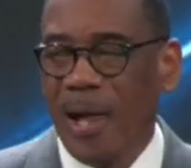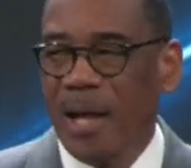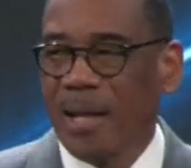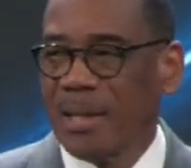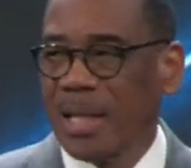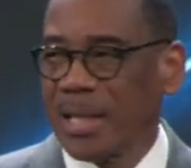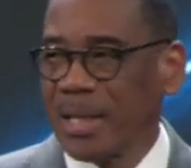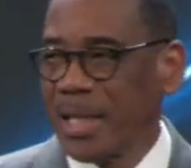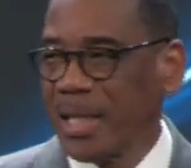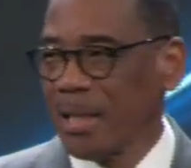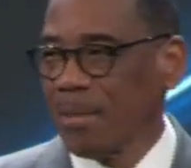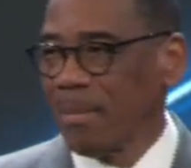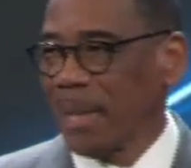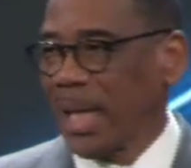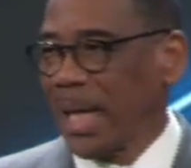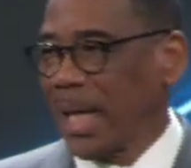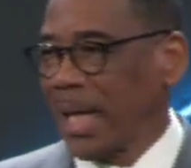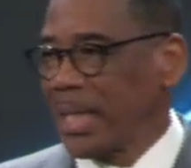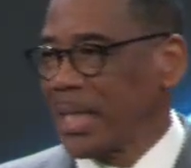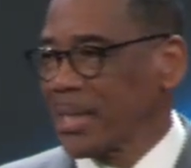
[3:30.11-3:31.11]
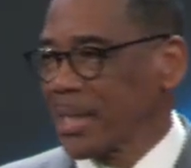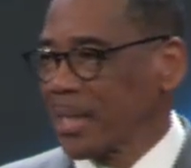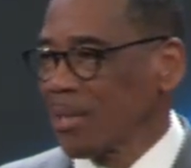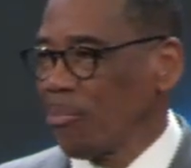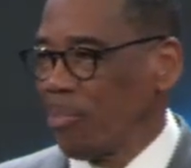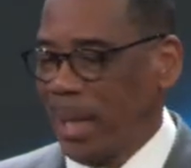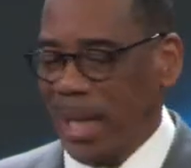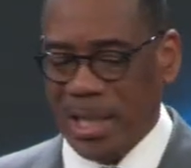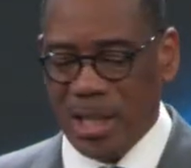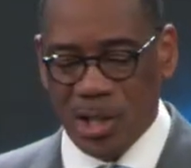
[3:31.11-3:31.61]
that Nehemiah and his
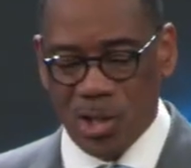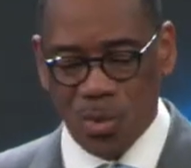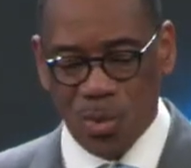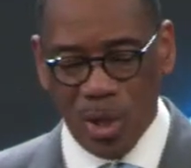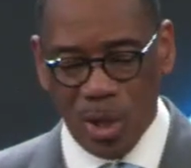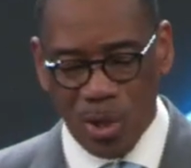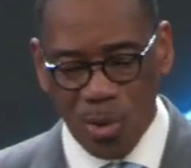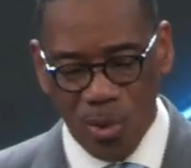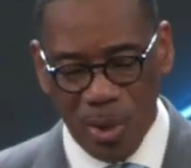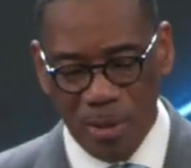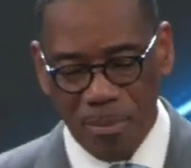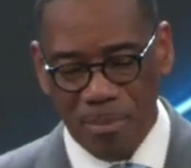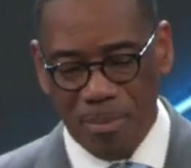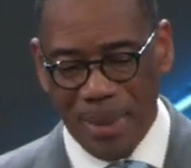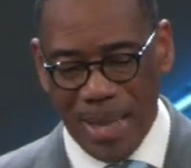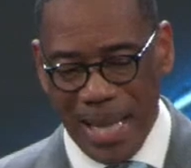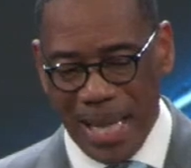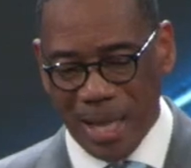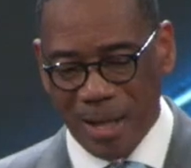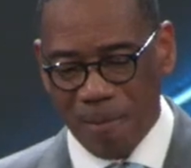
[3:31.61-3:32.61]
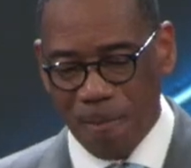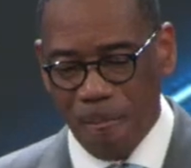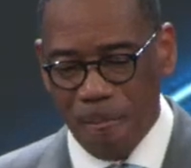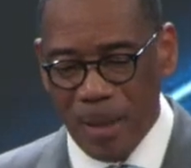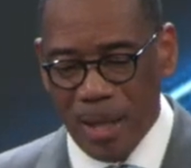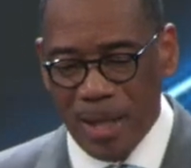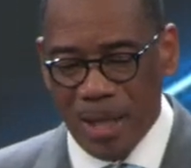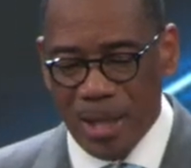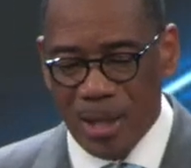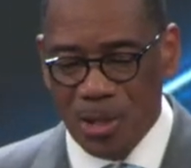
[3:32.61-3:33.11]
companions were going back
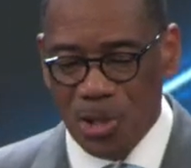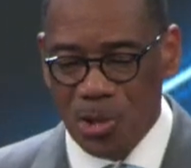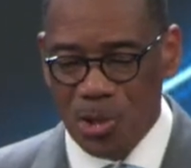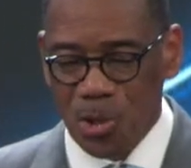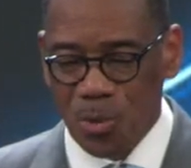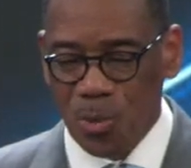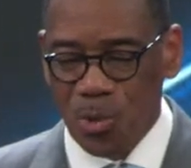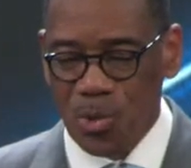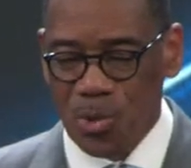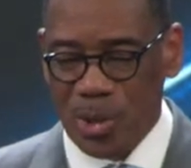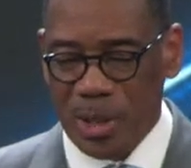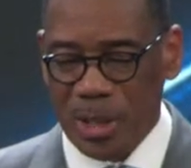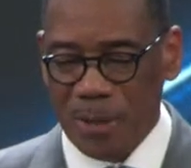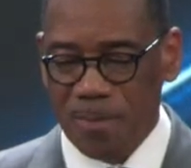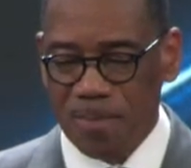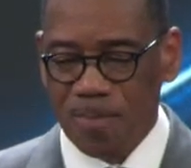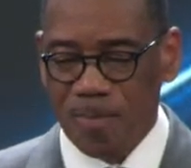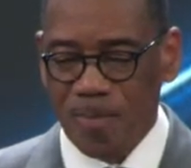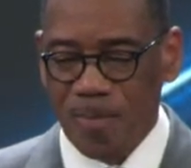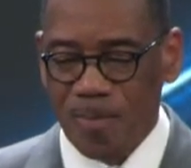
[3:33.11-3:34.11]
to Jerusalem.